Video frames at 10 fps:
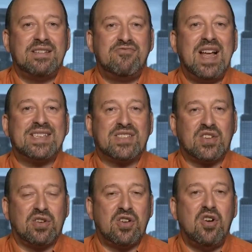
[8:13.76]
rests
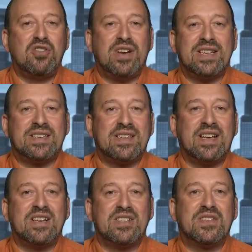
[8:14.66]
on Congress
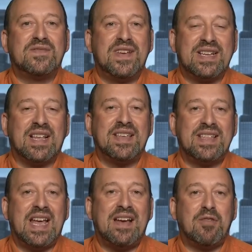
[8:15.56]
uh, to fix, I think
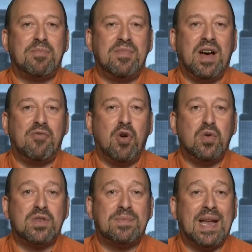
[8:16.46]
they have a, a
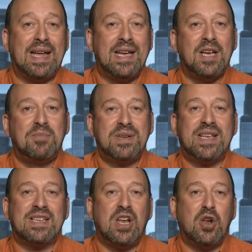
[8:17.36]
role to play, but
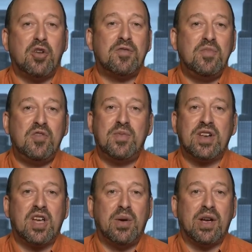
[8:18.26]
there's a lot of
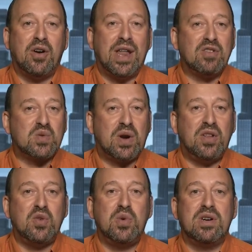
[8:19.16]
movement going on elsewhere
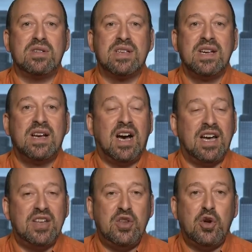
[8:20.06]
in the world, uh,
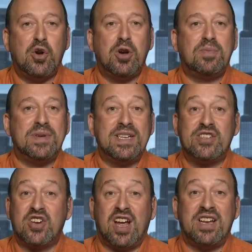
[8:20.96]
in Europe and in
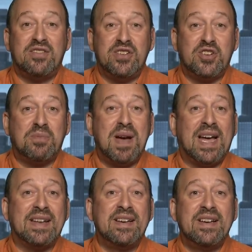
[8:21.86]
China and
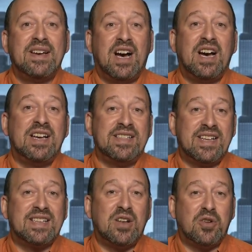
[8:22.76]
Japan. Uh,
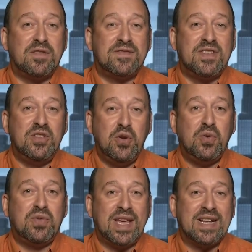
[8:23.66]
there's a lot of
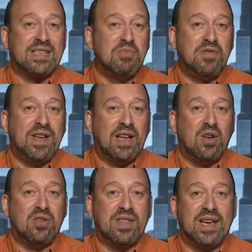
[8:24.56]
new things moving
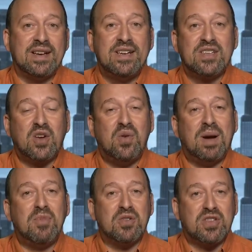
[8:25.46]
along there. So
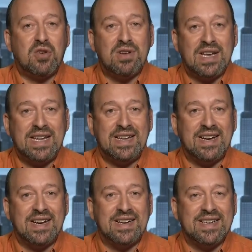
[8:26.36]
I'm not totally
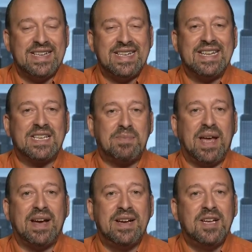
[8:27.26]
uh, in
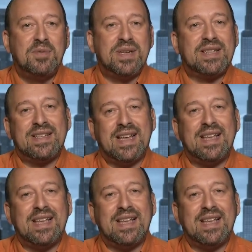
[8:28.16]
despair. But